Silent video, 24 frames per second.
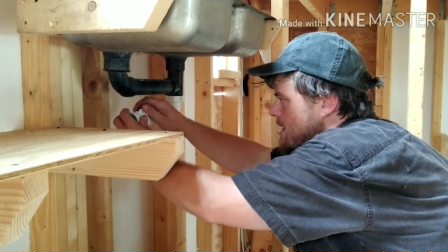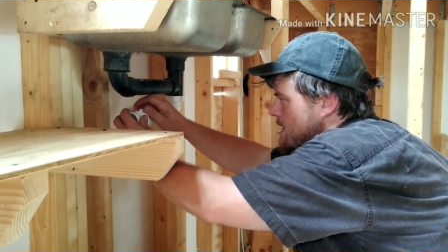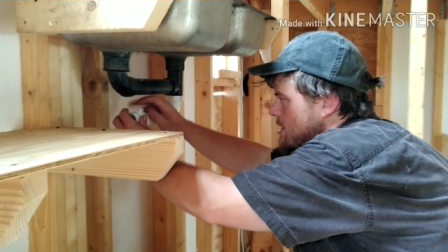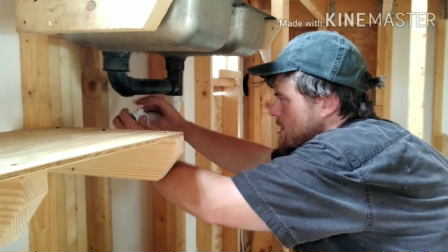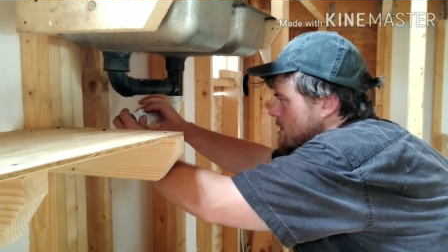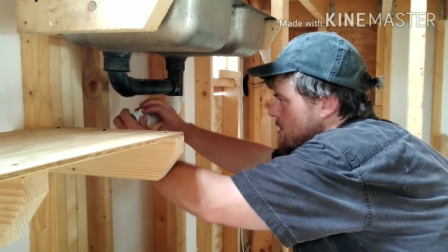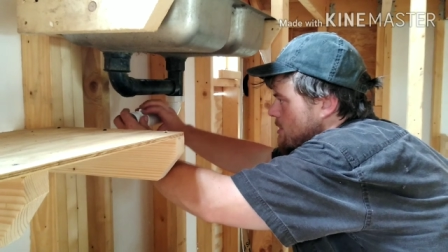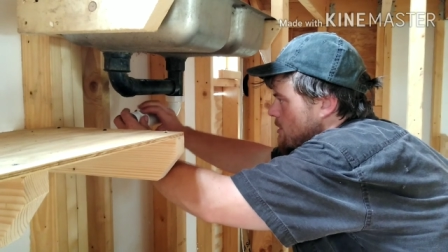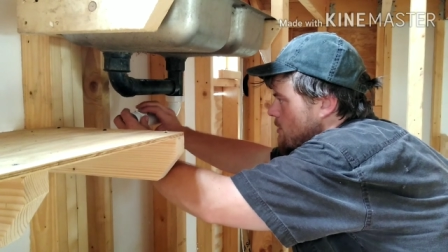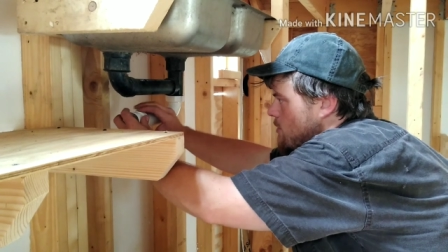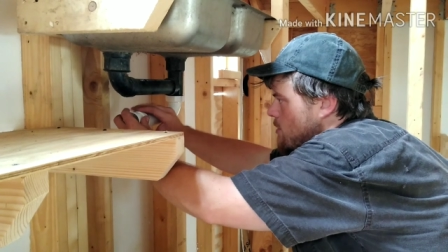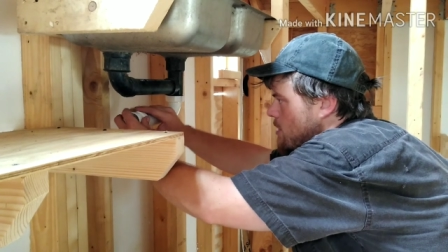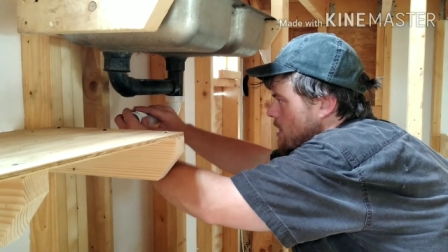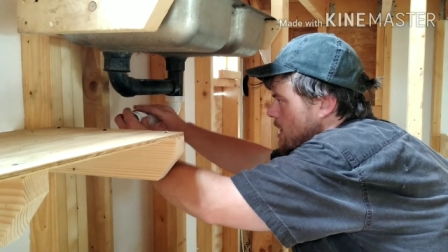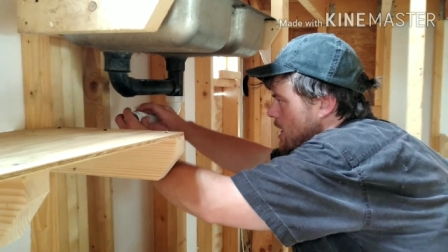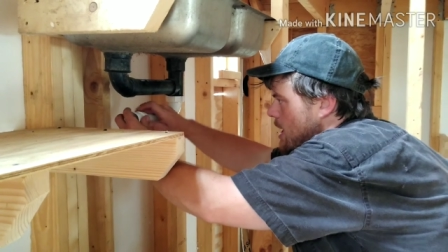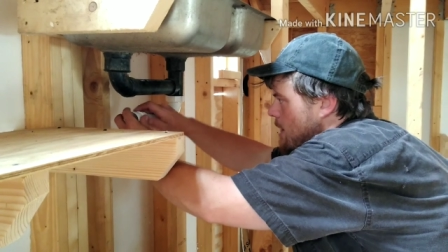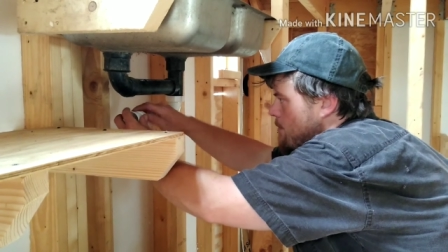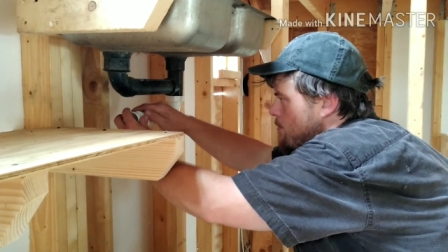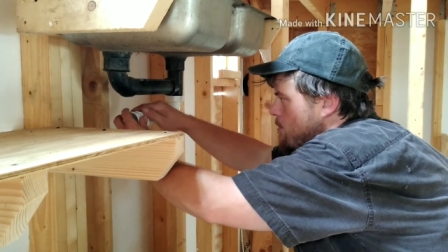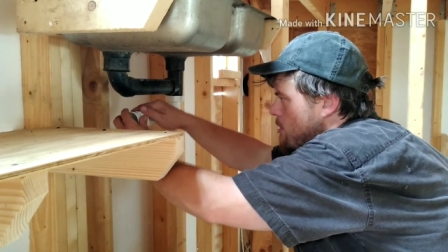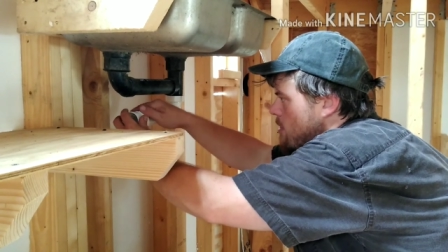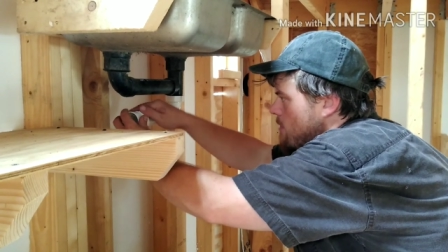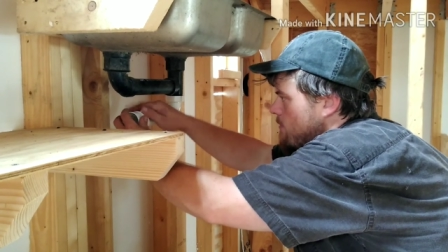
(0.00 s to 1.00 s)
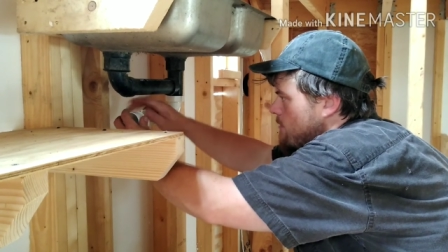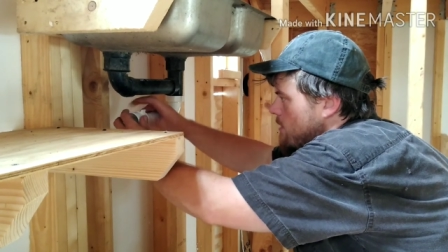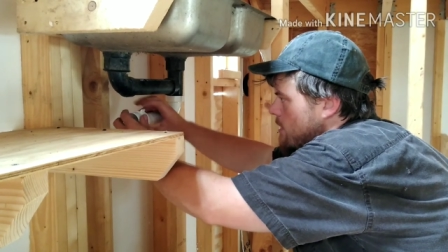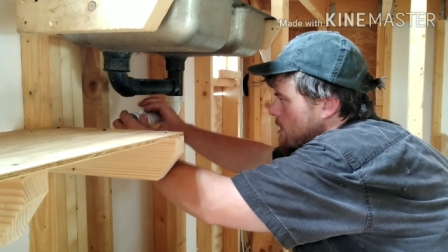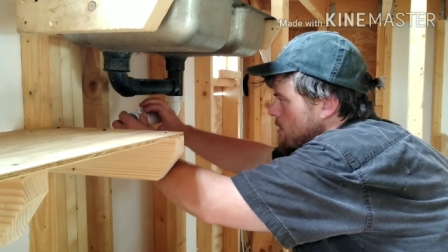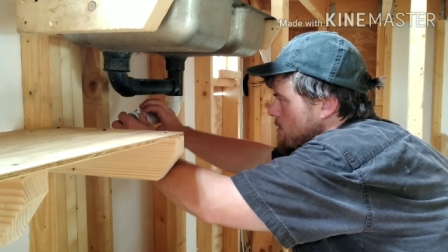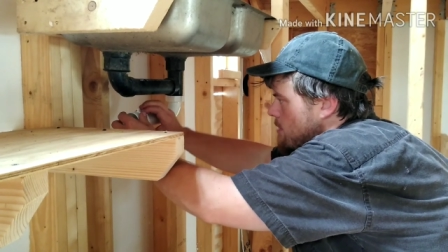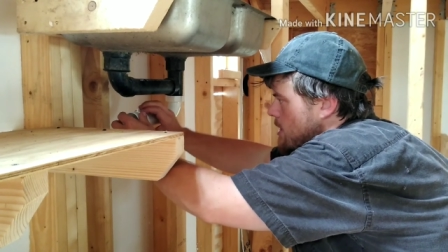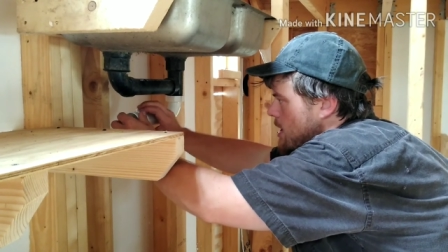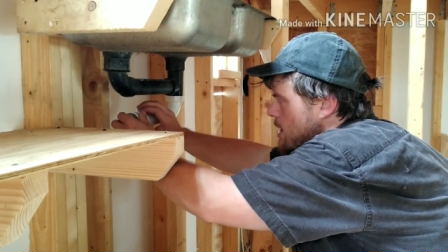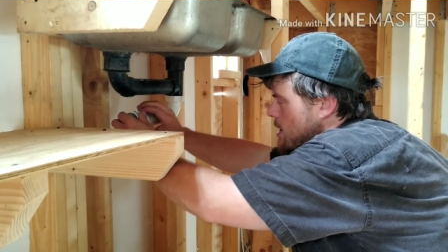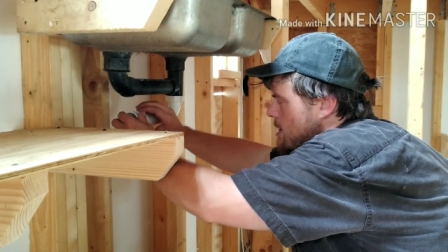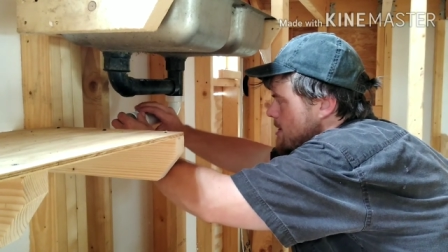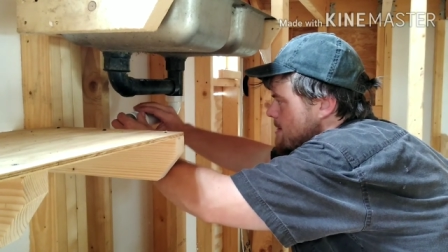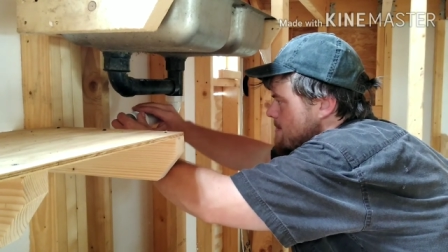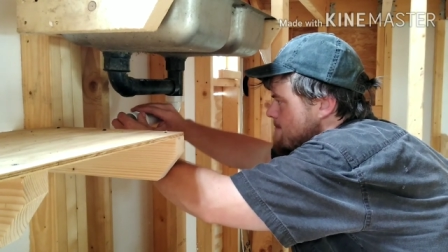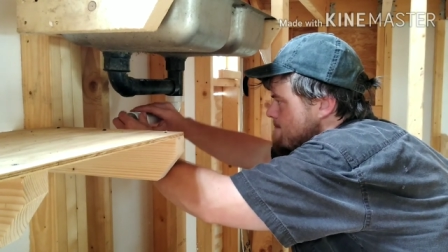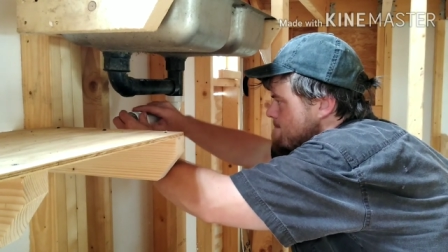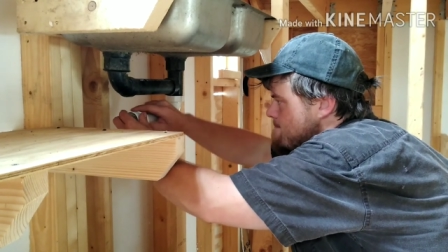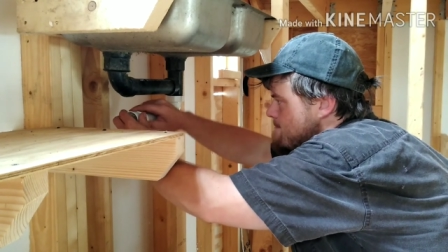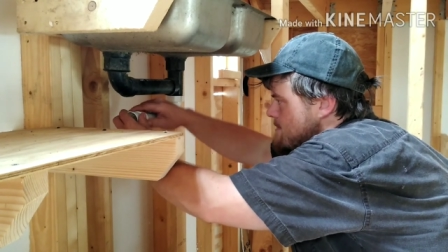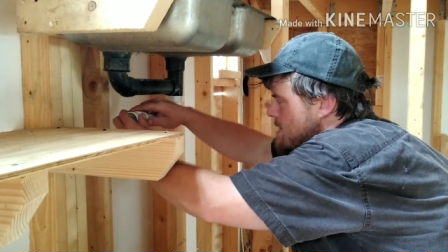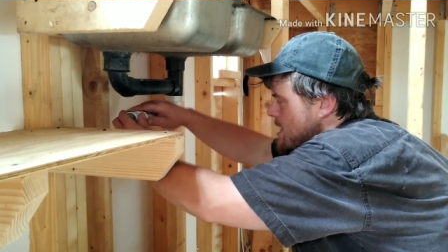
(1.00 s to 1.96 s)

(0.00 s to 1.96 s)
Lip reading: this is going to work out perfect right here.